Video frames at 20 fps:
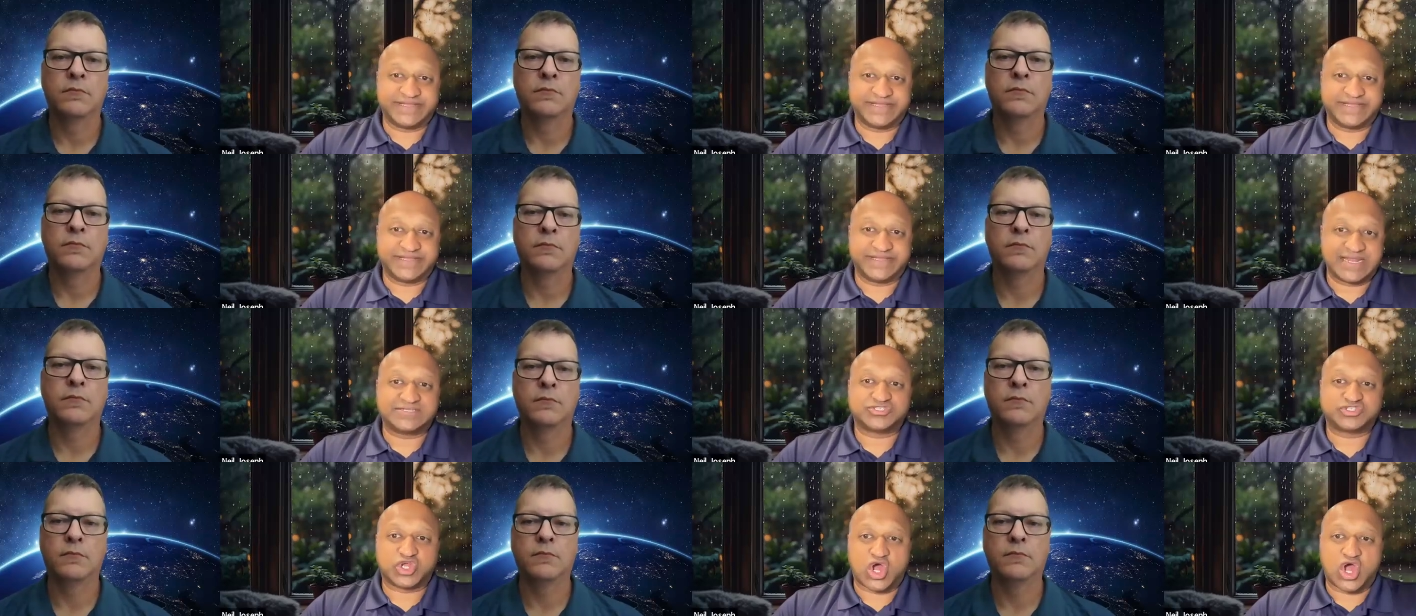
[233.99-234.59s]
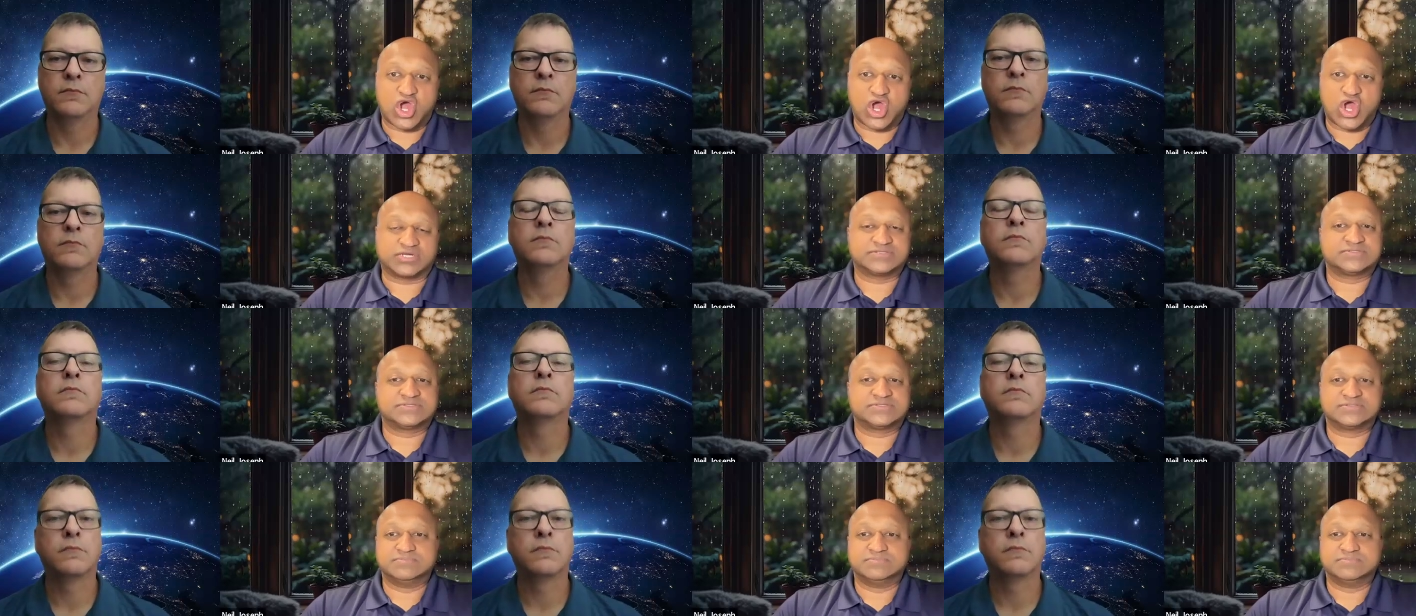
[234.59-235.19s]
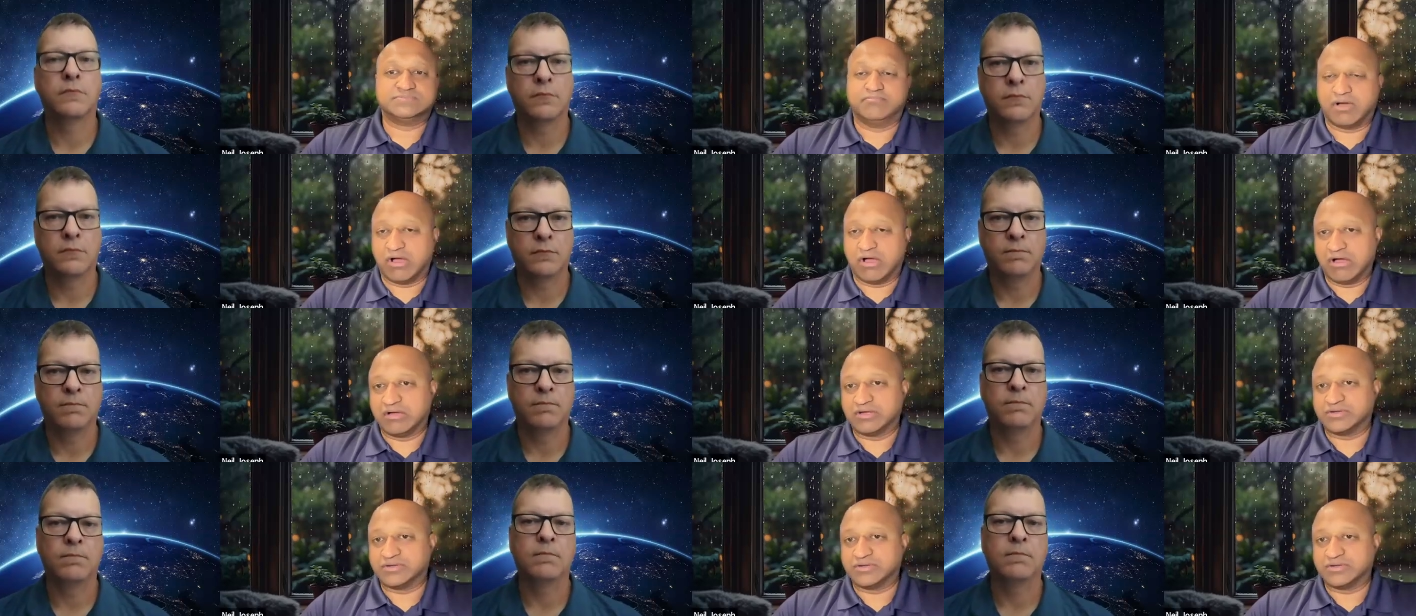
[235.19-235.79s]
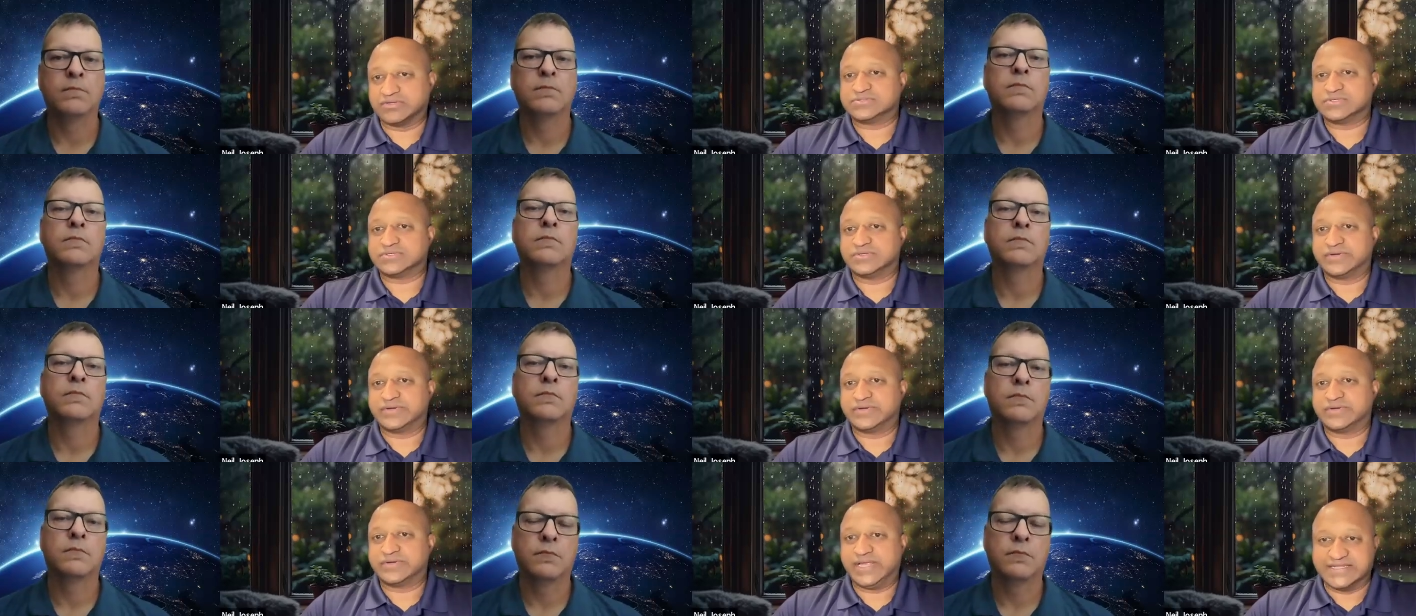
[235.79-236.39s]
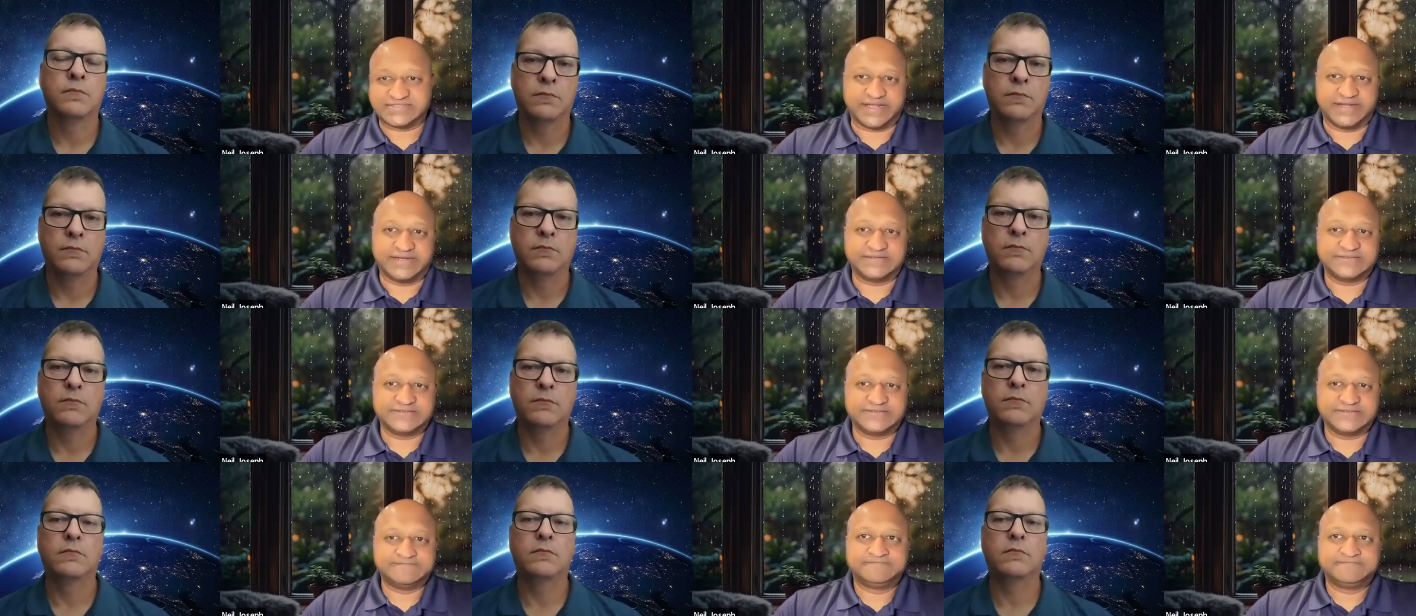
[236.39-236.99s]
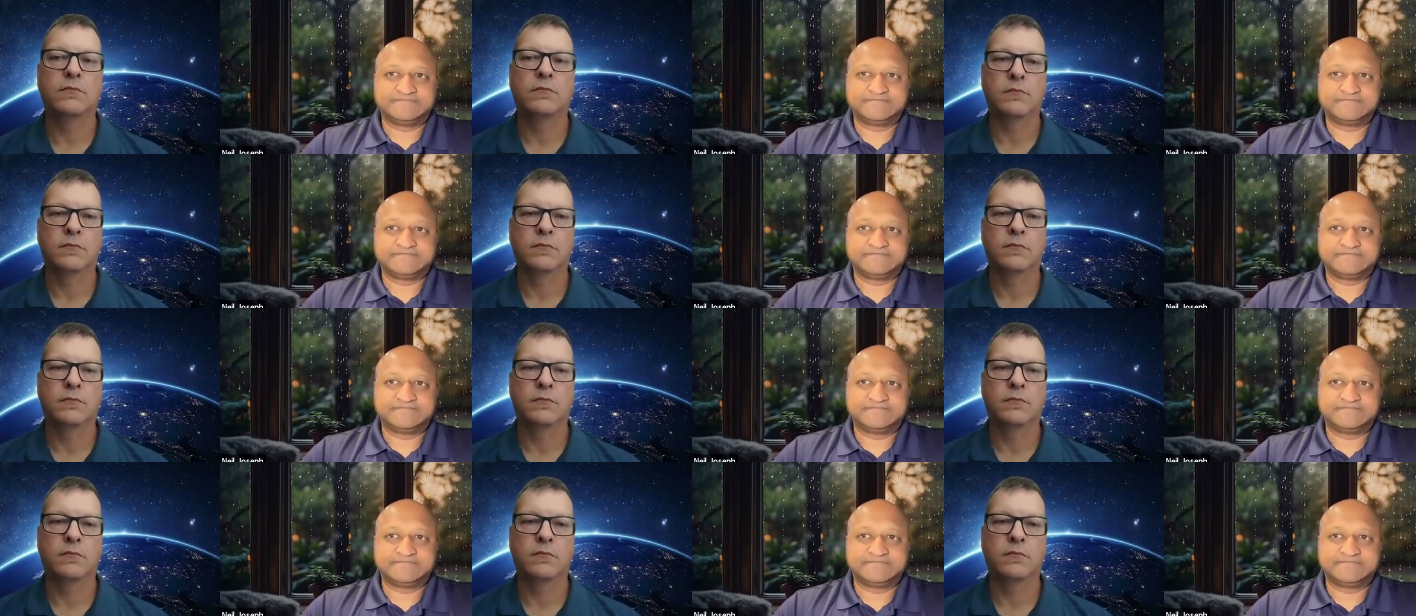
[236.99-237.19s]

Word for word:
Speaker 1: things like stocks bonds real estate